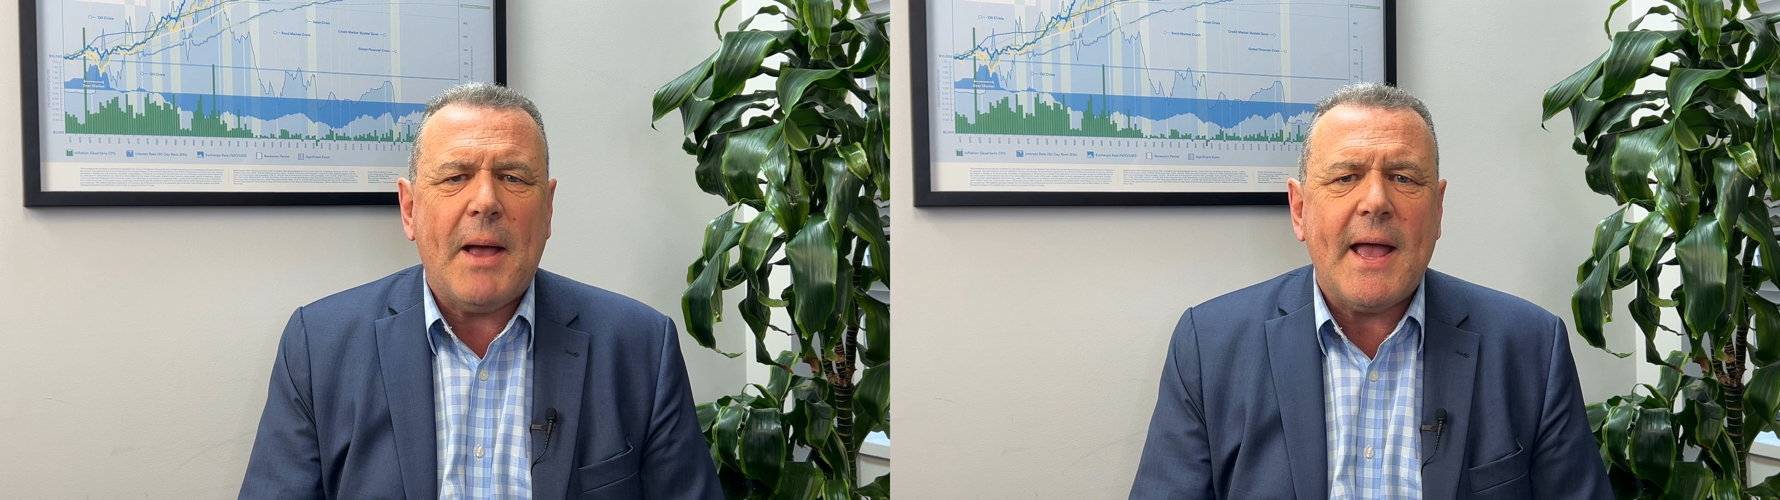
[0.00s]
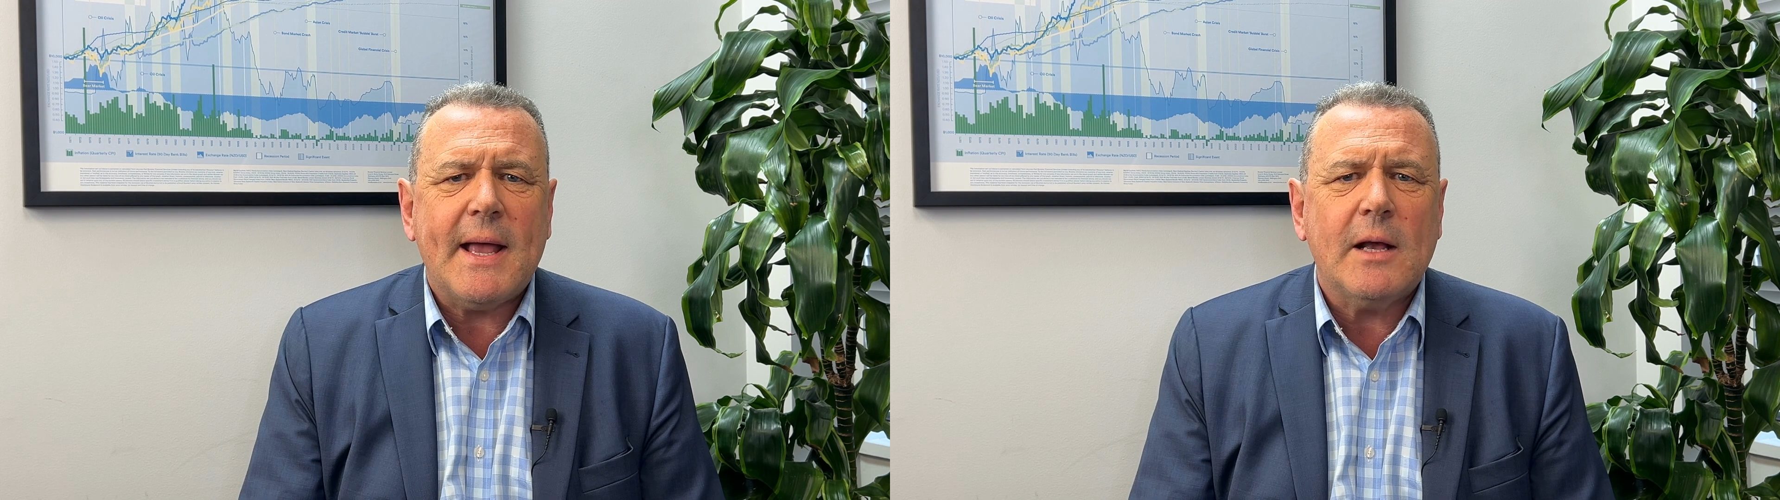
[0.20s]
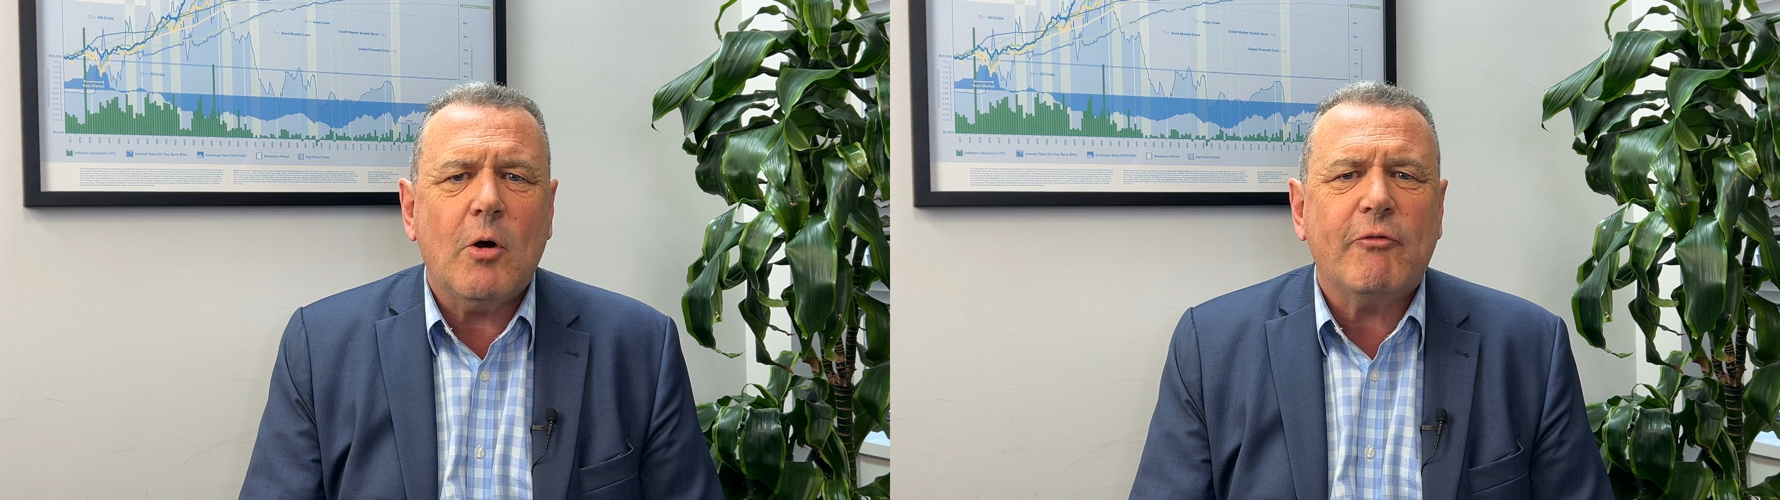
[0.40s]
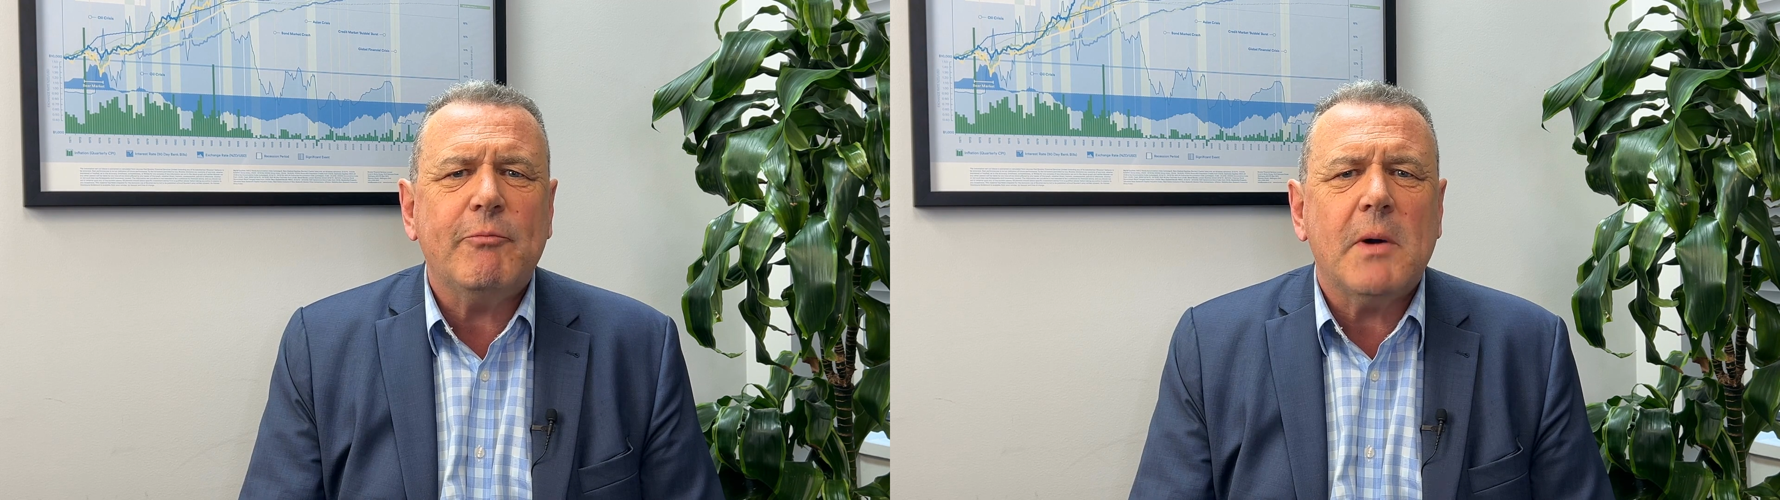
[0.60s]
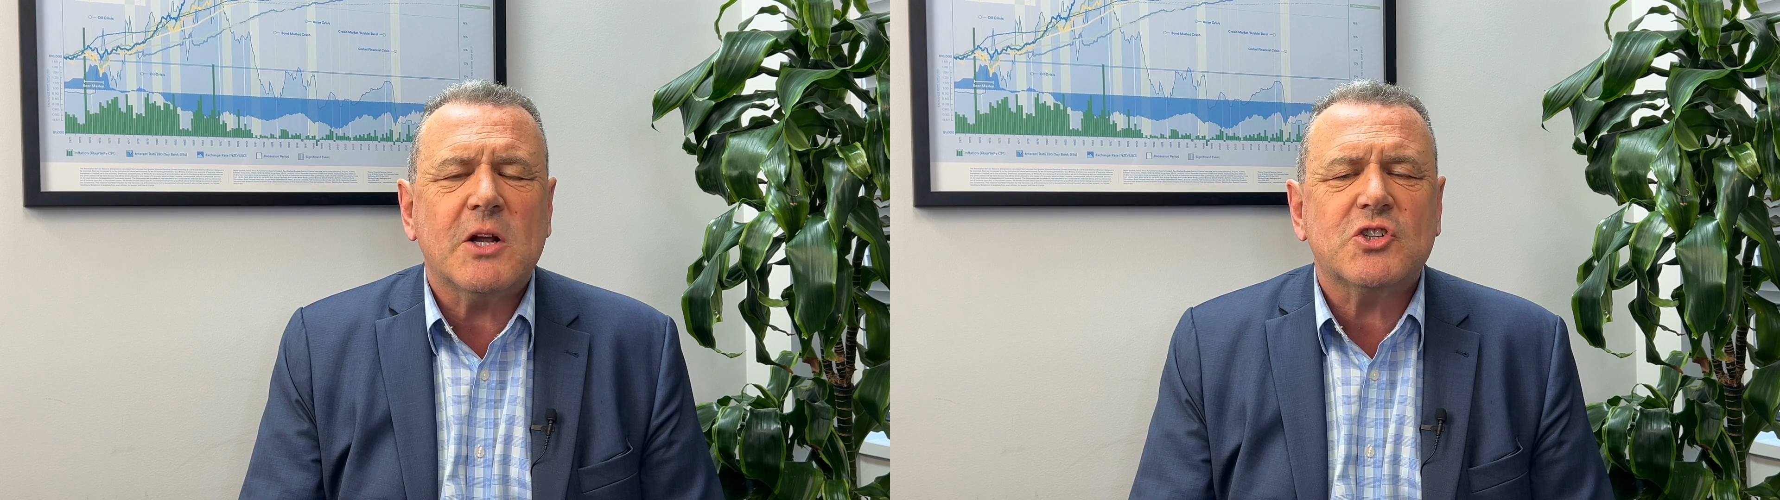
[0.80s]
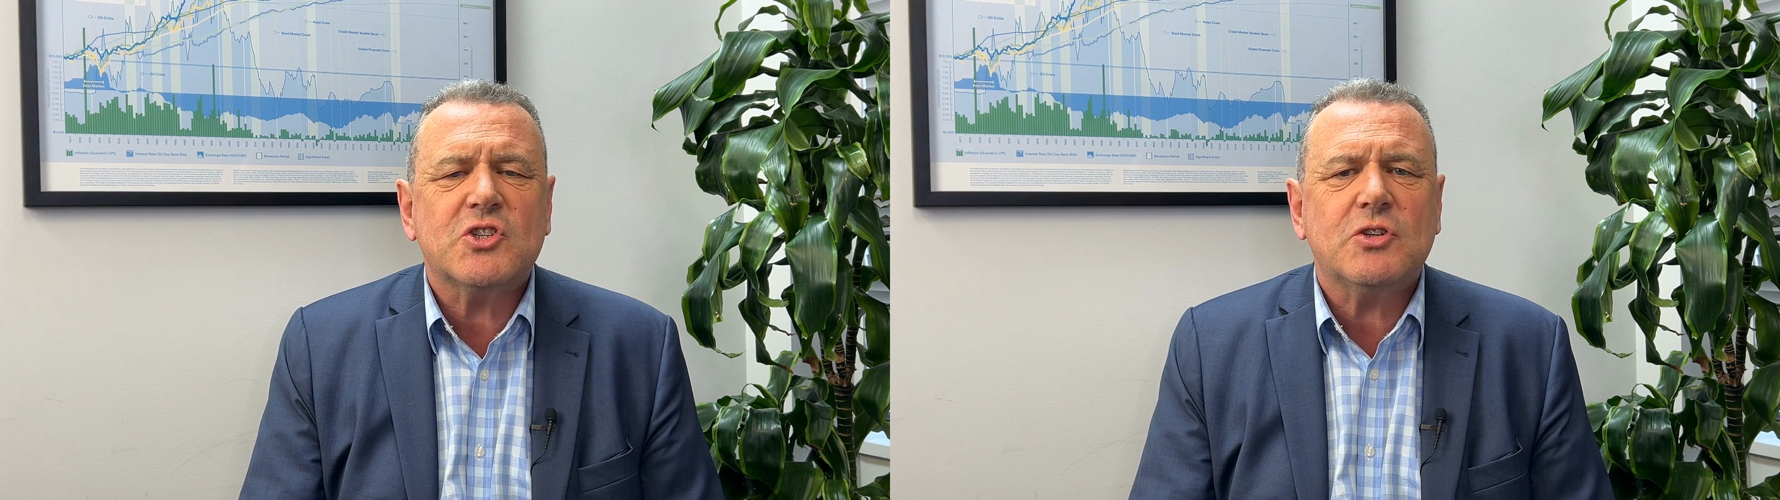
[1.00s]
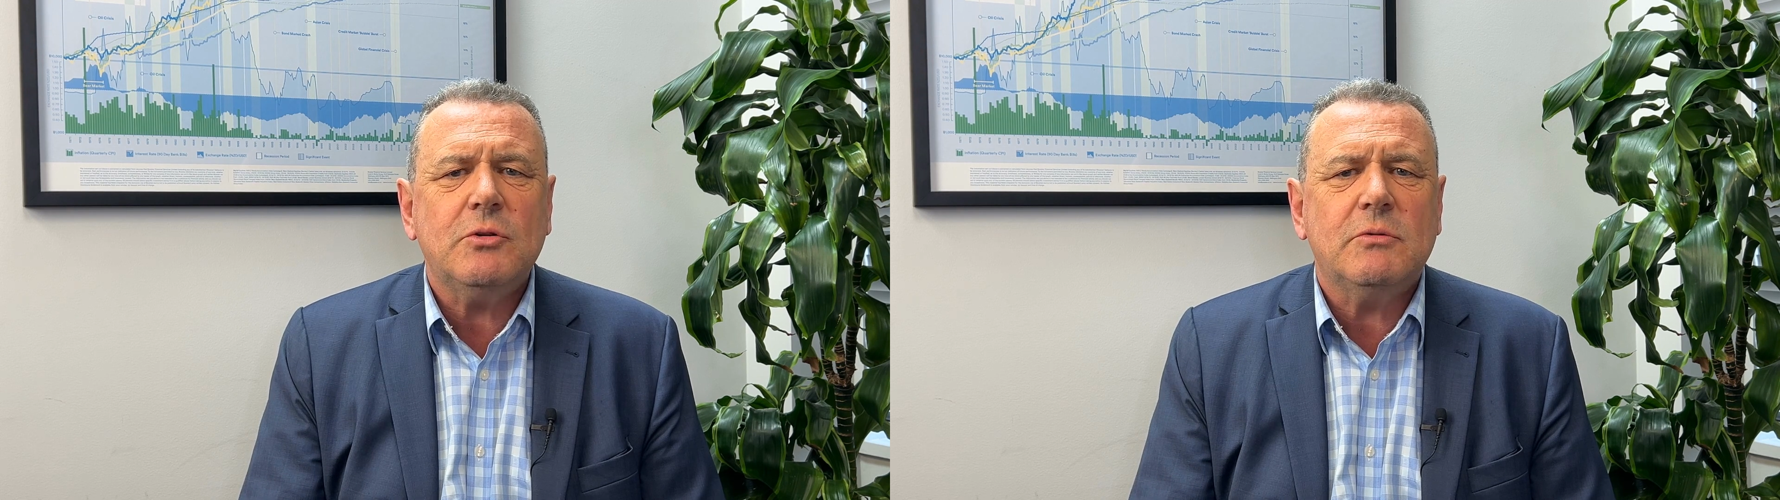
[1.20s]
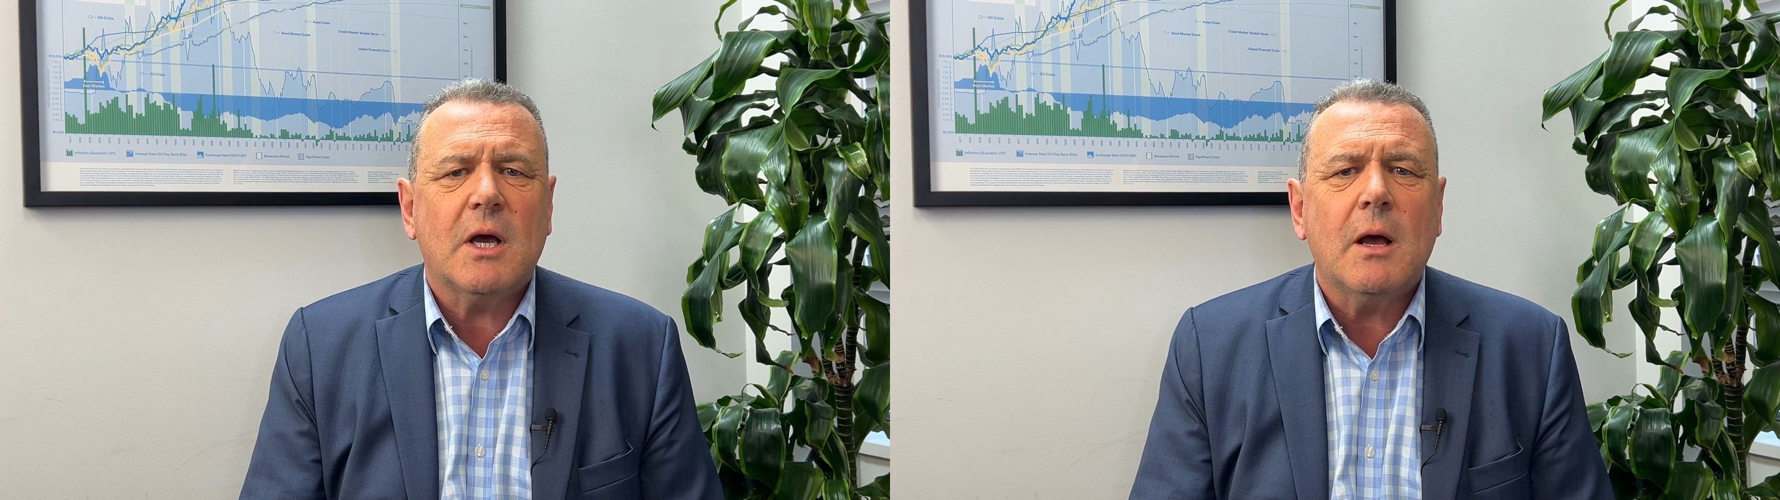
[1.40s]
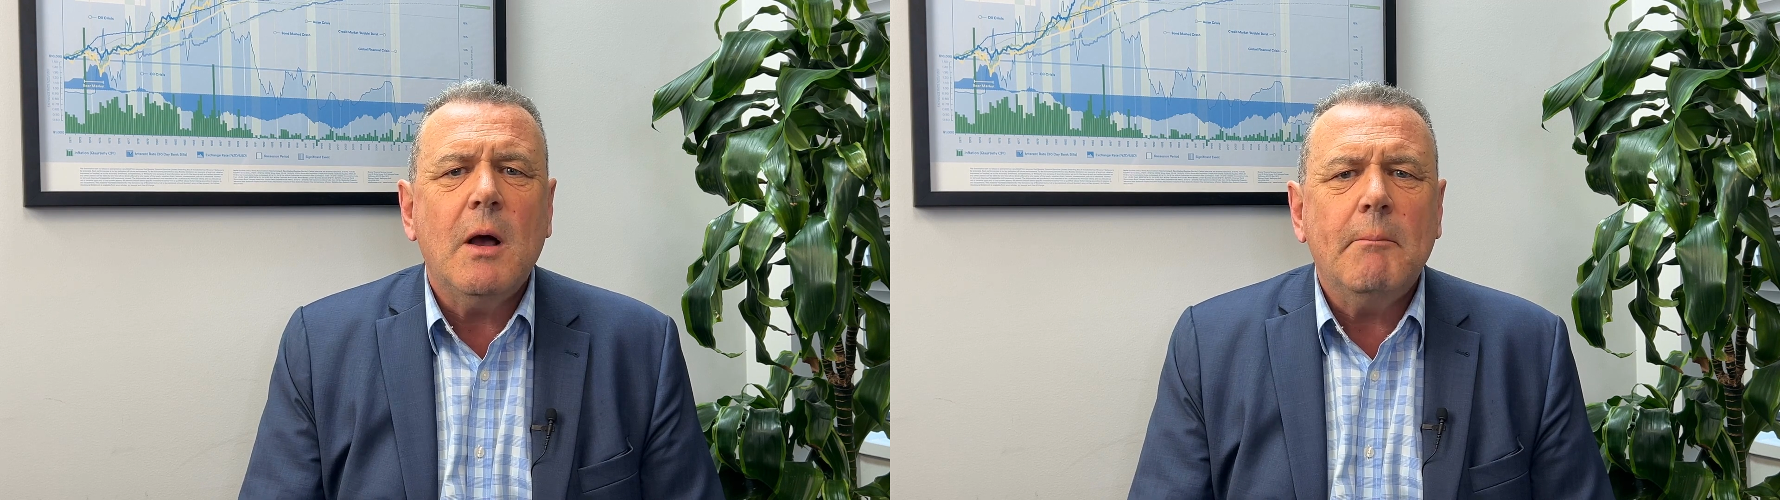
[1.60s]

paying off much sooner